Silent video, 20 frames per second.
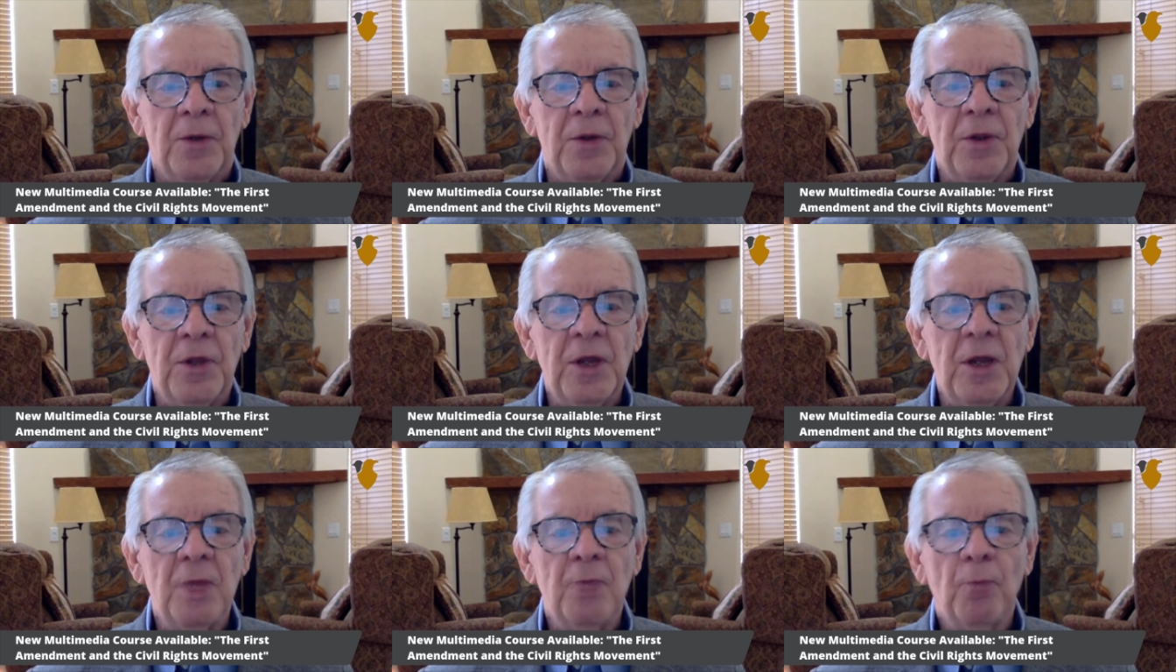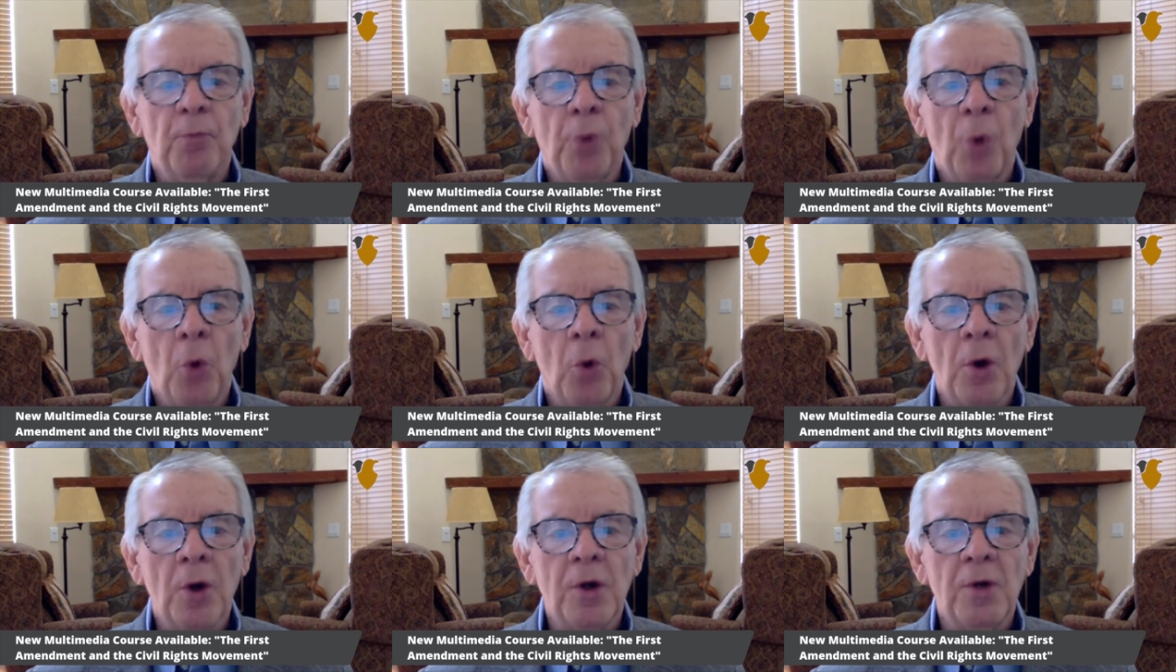The
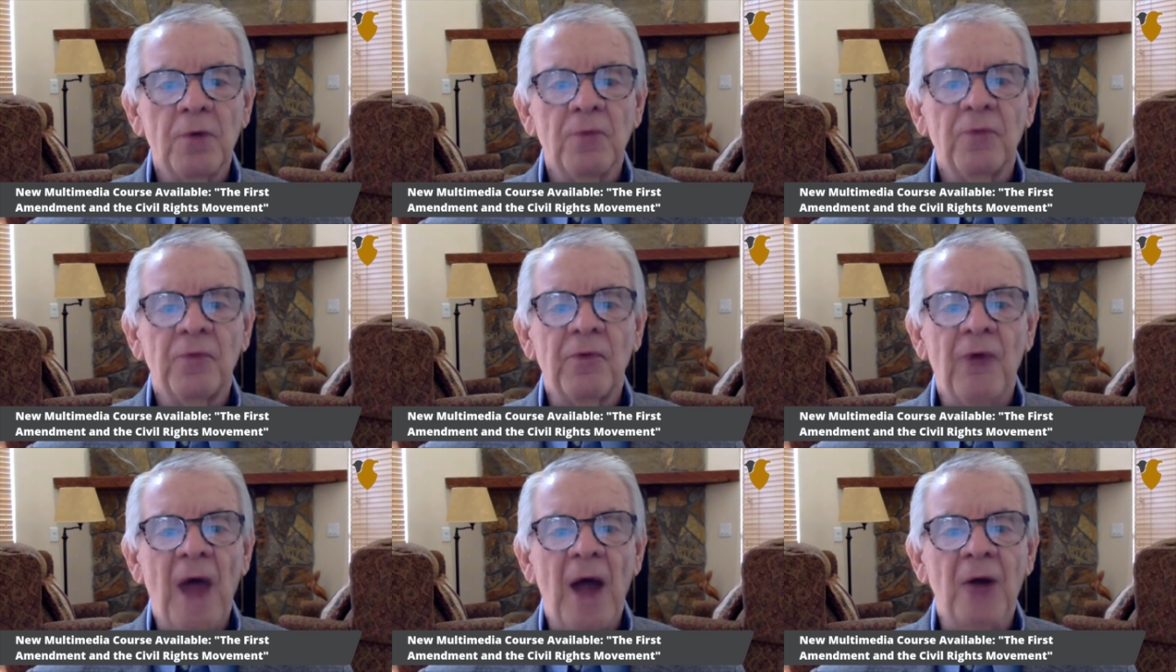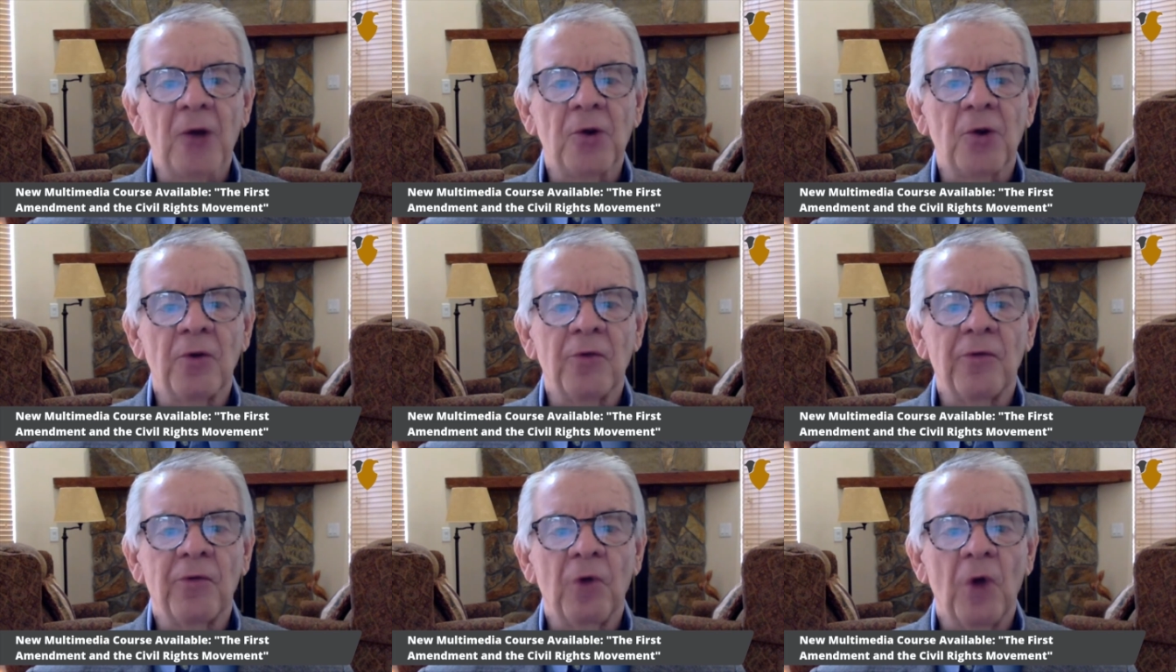important
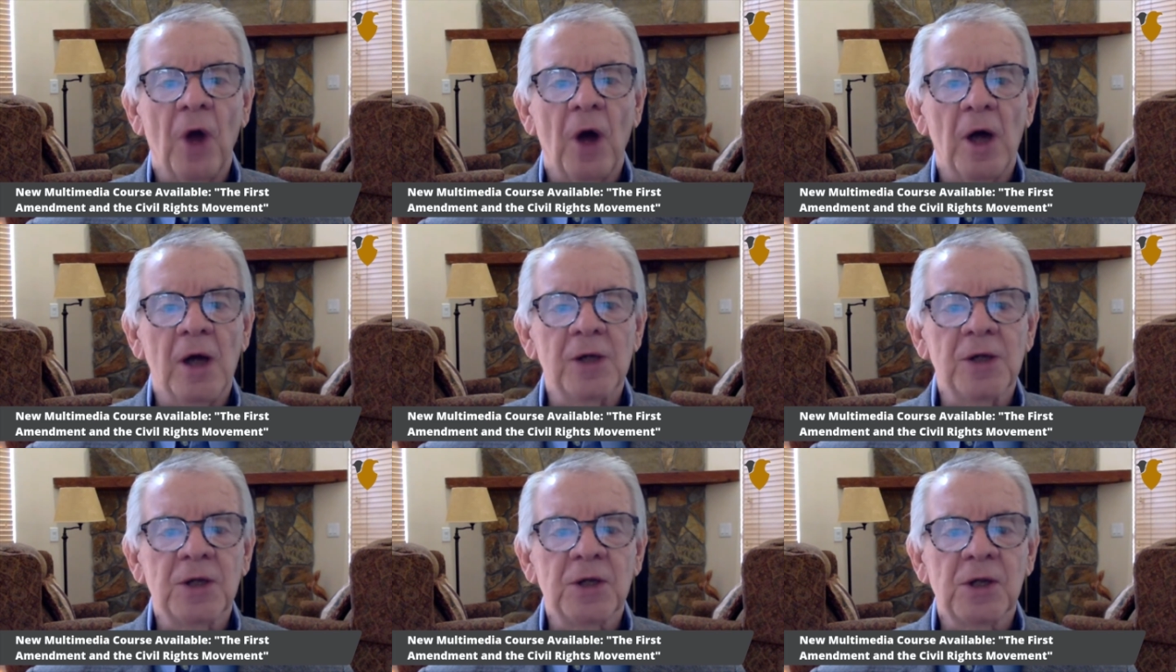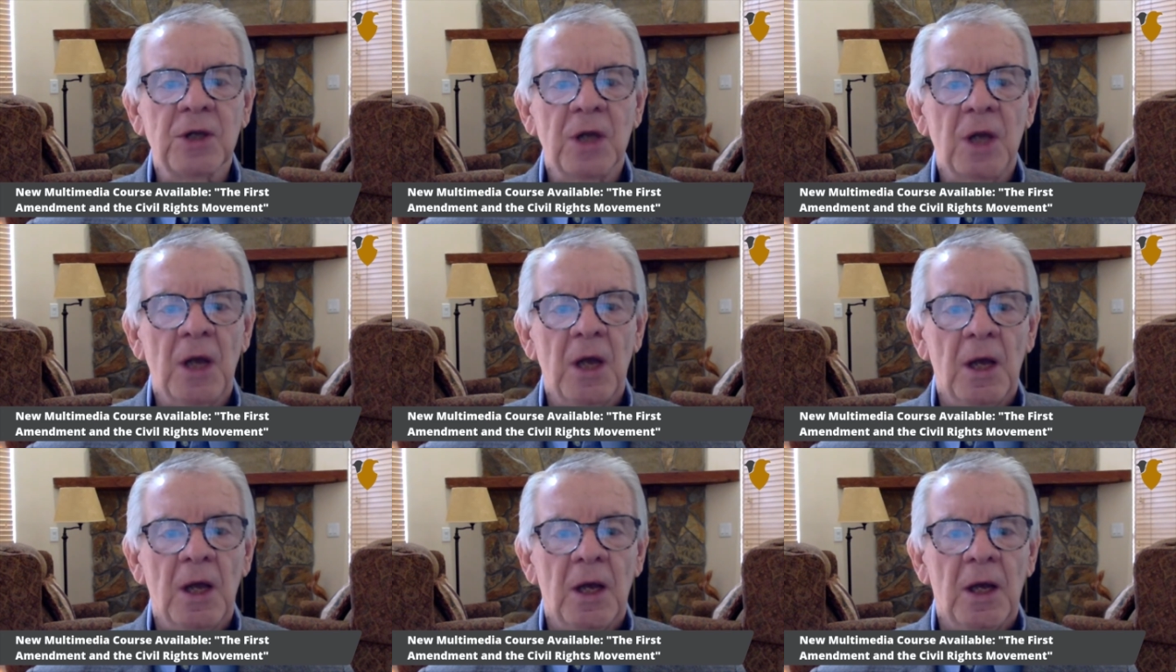factor for us
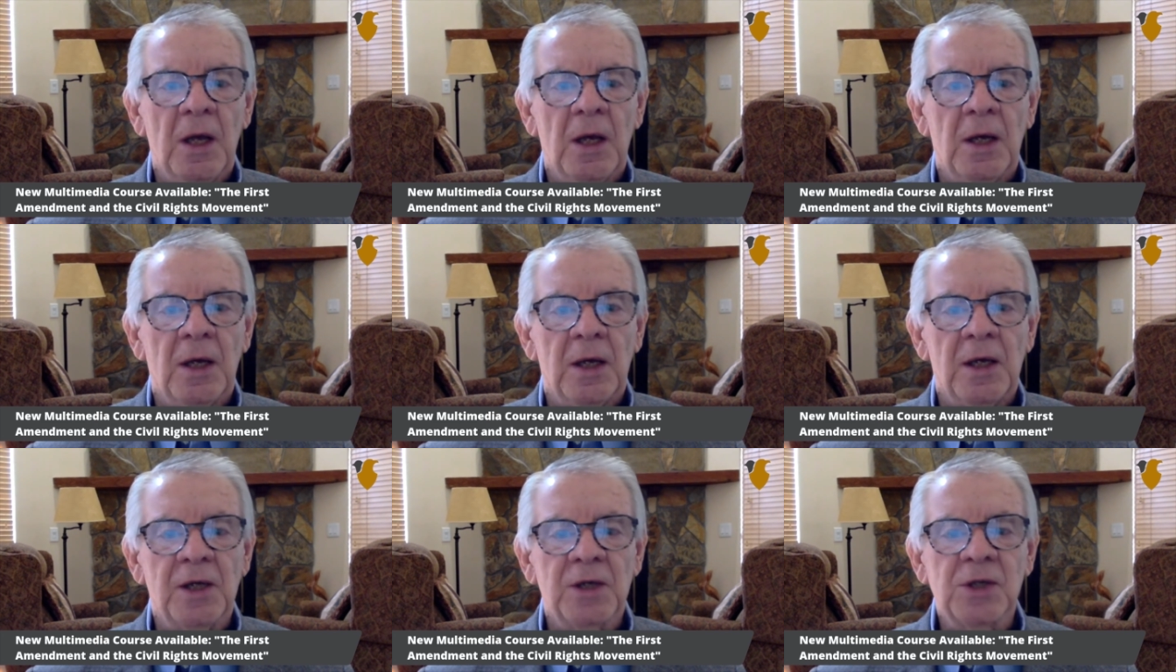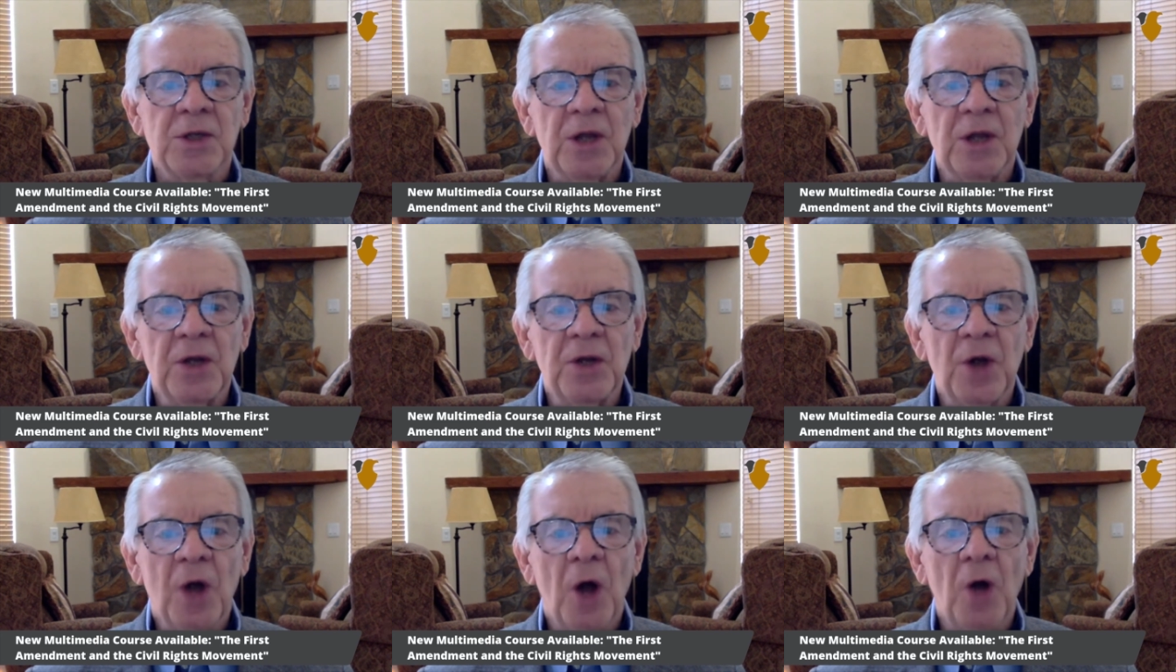is
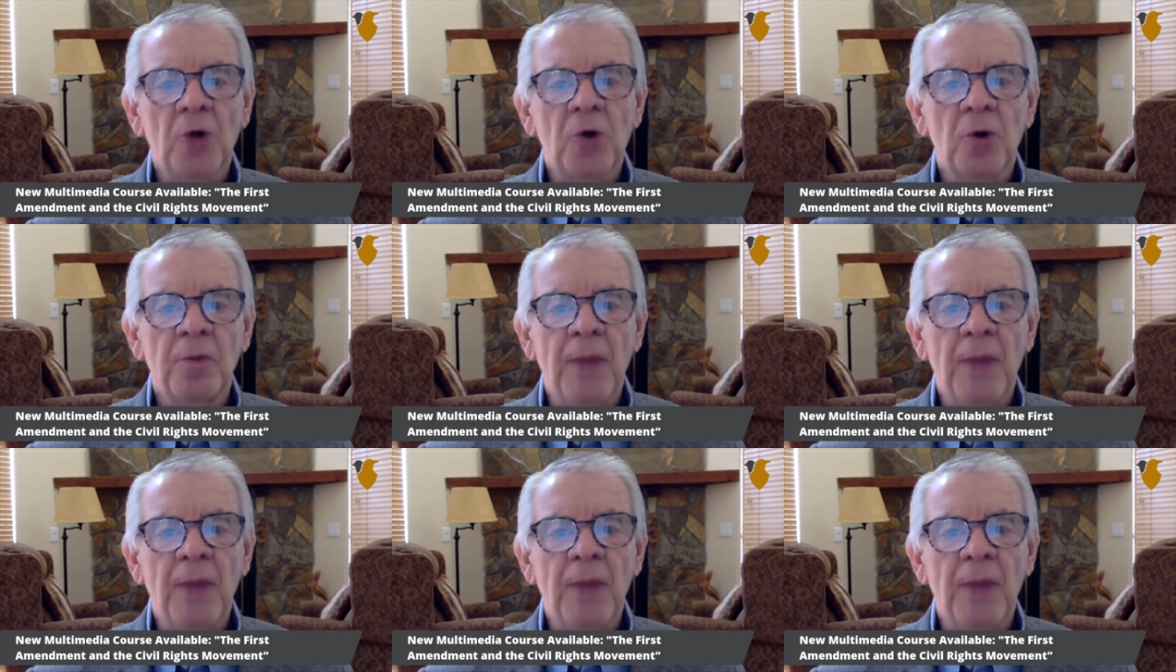that Dr.